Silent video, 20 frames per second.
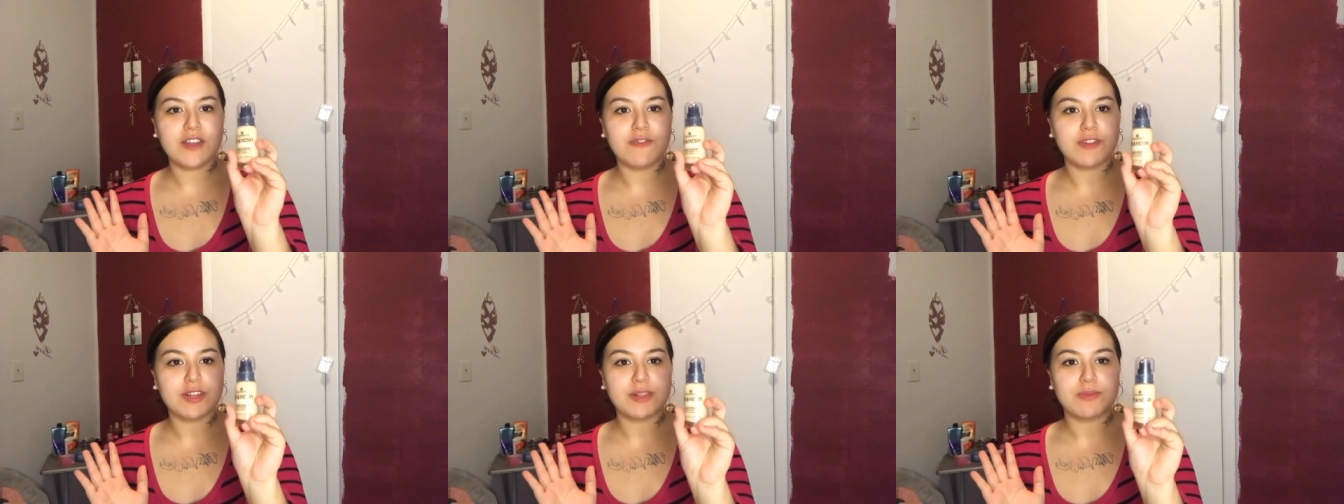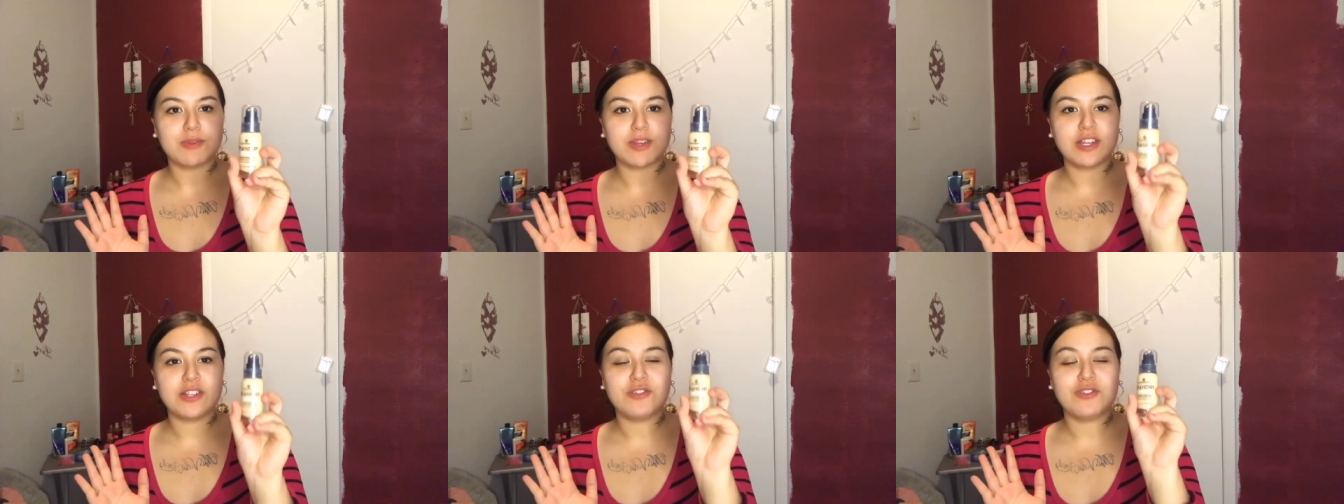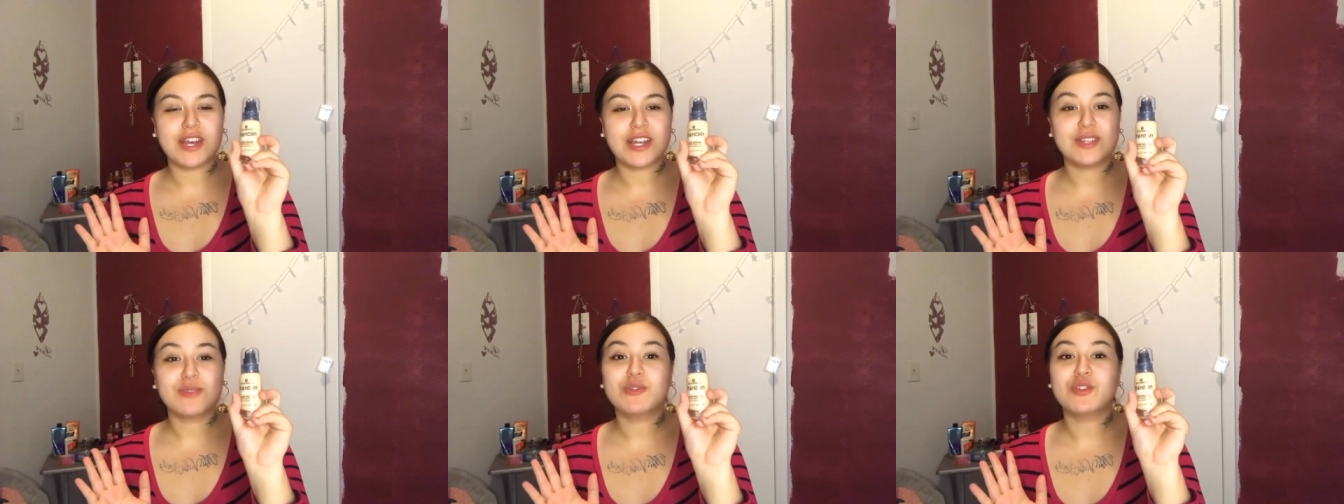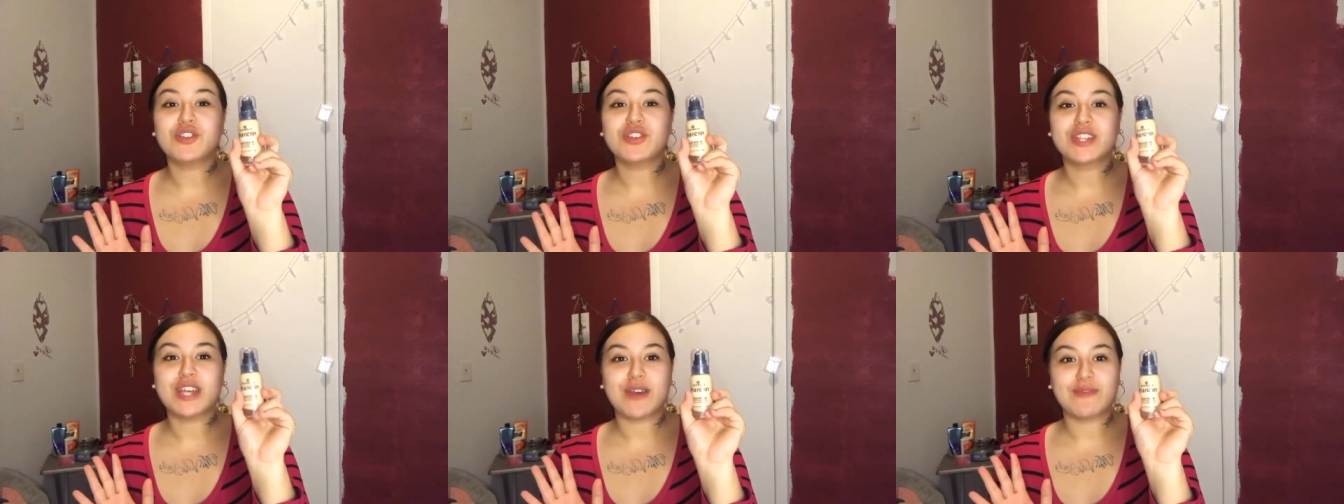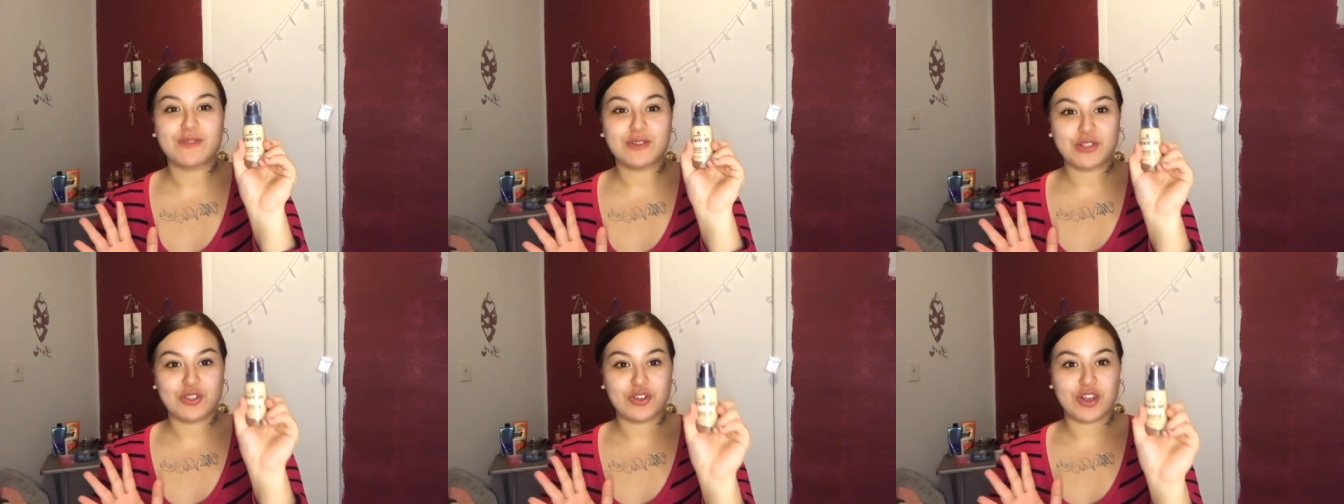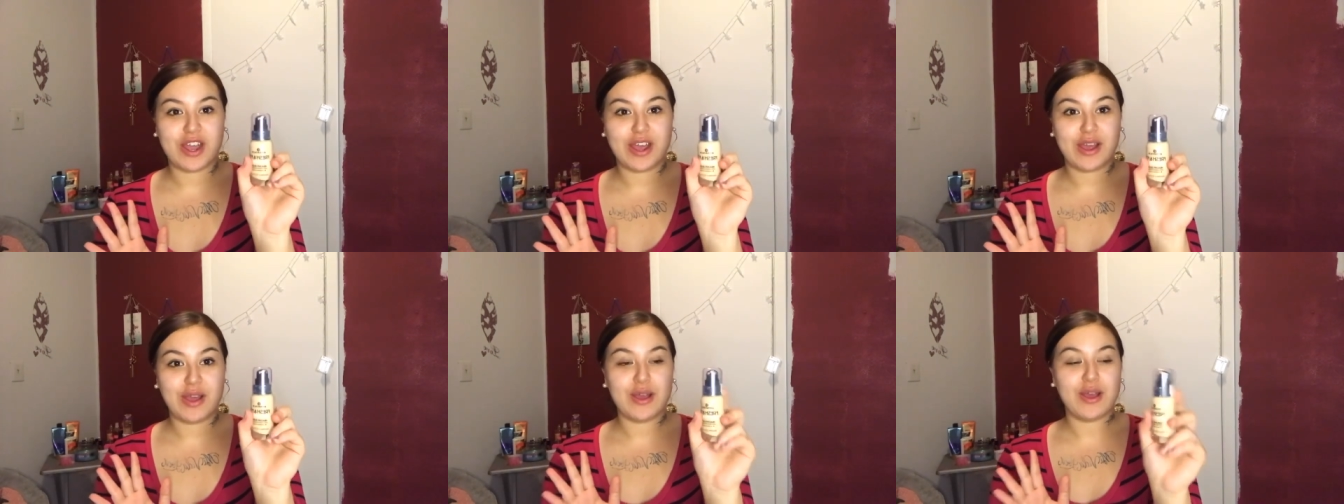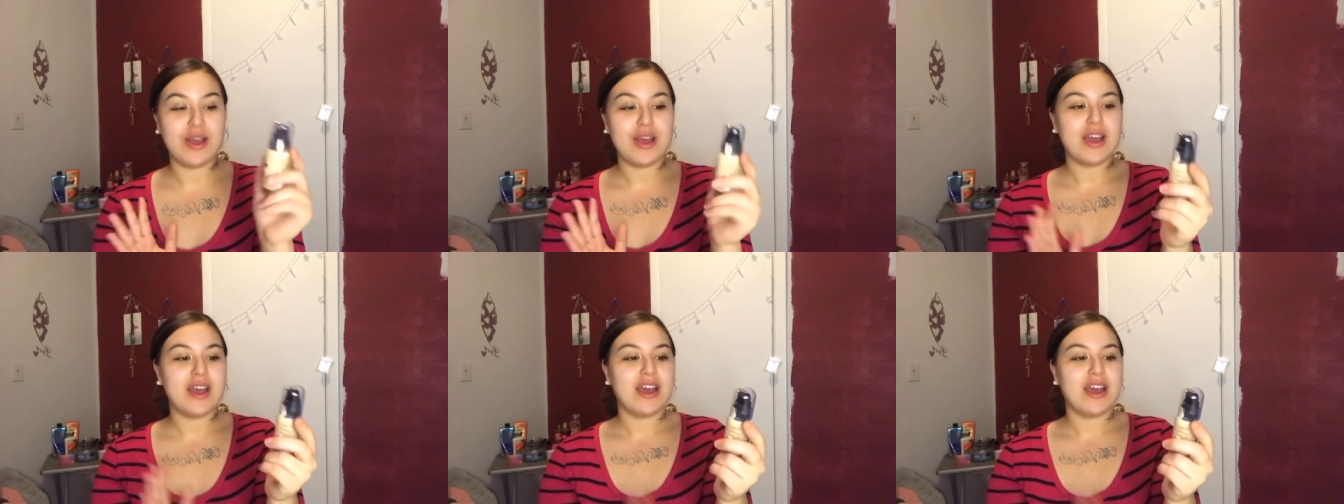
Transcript: even explain. You guys would just have to try it.